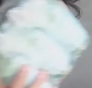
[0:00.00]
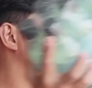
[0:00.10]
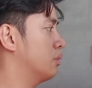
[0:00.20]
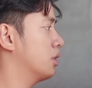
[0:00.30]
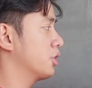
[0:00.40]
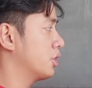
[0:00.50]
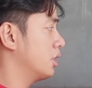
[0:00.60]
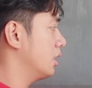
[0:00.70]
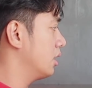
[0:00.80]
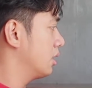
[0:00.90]
body
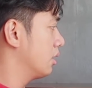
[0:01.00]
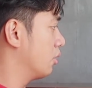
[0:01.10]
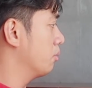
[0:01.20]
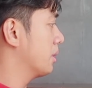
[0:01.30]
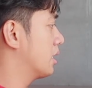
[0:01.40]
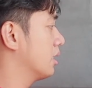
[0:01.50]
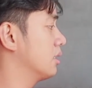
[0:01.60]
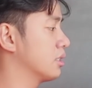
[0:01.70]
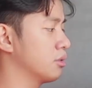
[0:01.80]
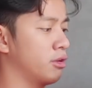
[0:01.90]
wash here. Oh my
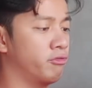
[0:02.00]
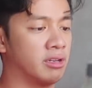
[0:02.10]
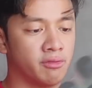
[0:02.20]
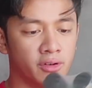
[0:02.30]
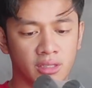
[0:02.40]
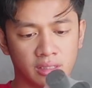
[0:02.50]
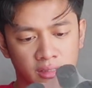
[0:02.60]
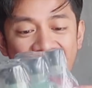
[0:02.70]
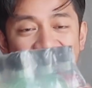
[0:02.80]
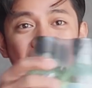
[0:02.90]
god, this is my
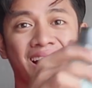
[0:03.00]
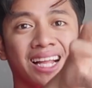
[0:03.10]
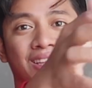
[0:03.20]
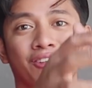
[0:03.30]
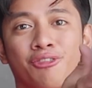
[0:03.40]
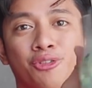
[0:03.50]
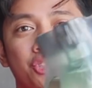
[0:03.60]
favorite. The